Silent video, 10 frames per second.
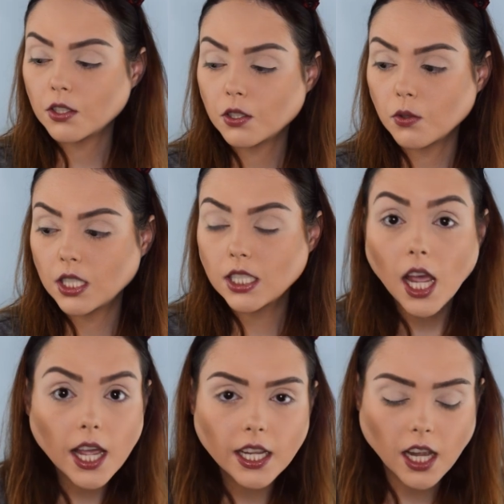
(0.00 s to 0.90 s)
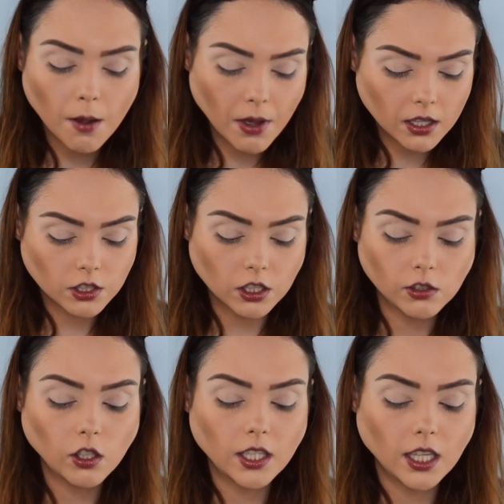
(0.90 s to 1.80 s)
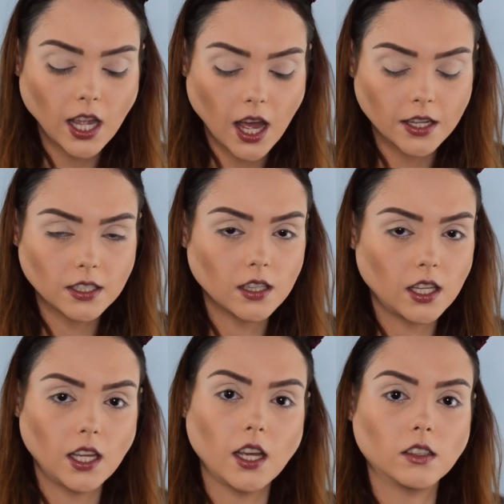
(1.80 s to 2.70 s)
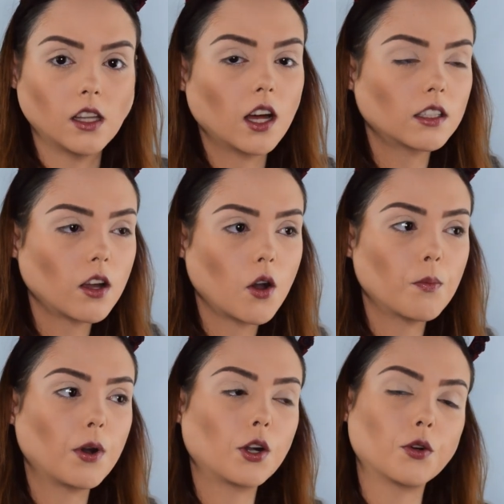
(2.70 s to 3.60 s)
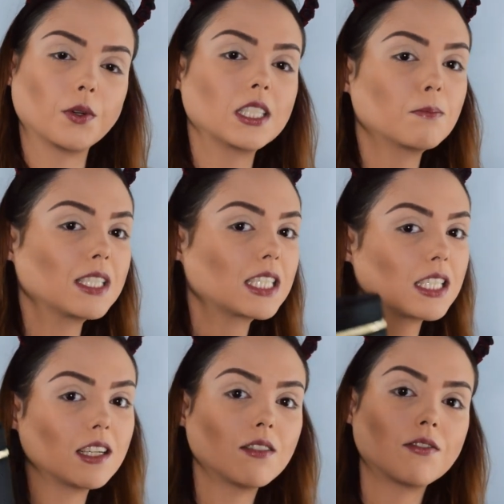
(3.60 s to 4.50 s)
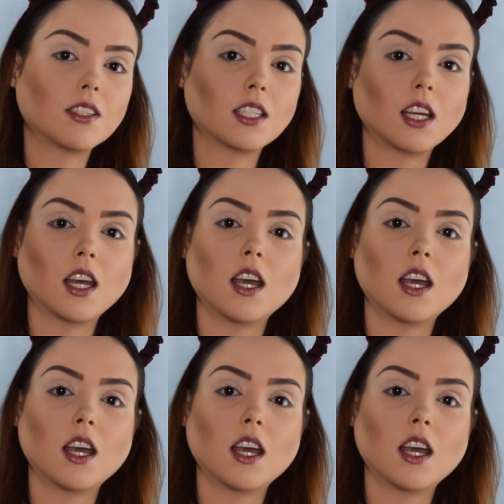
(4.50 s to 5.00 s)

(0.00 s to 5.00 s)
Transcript: So today I'm actually looking at the Lancome Christmas gift